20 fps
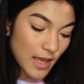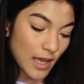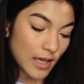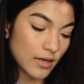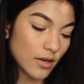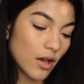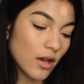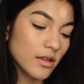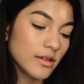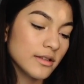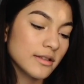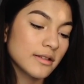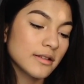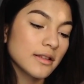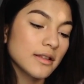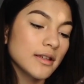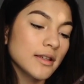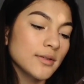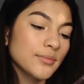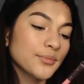And
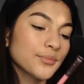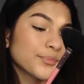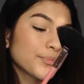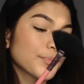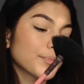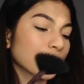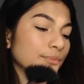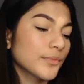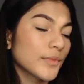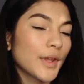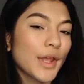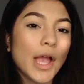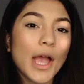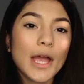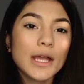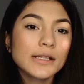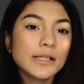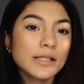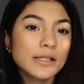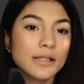honestly,
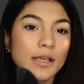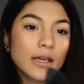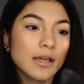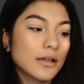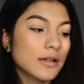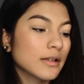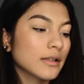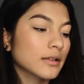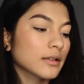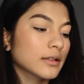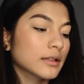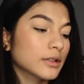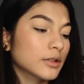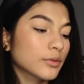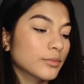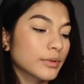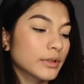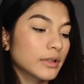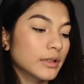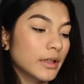I just get a
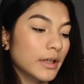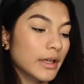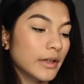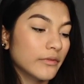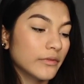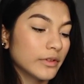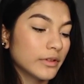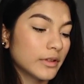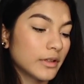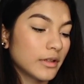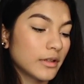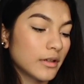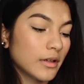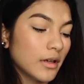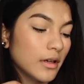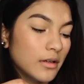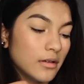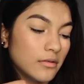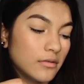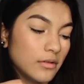little bit of everything.
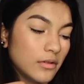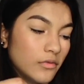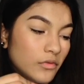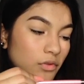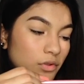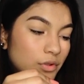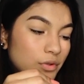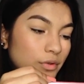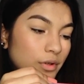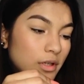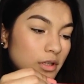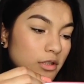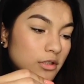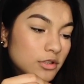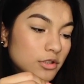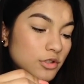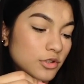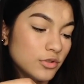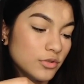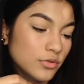I don't even know how to
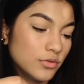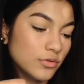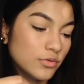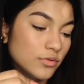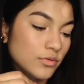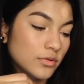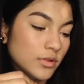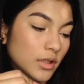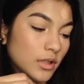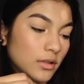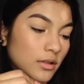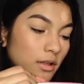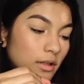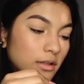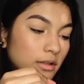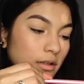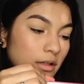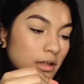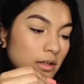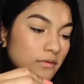choose. I
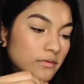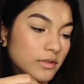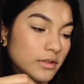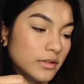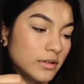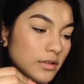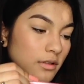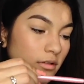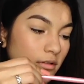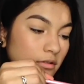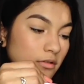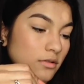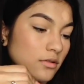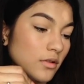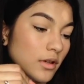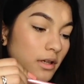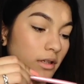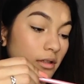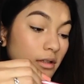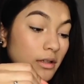like everything,
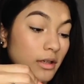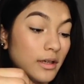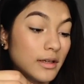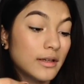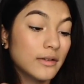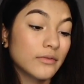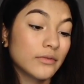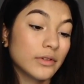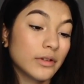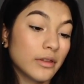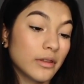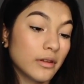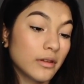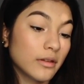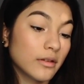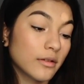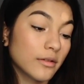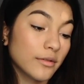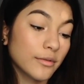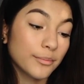so I get
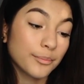everything.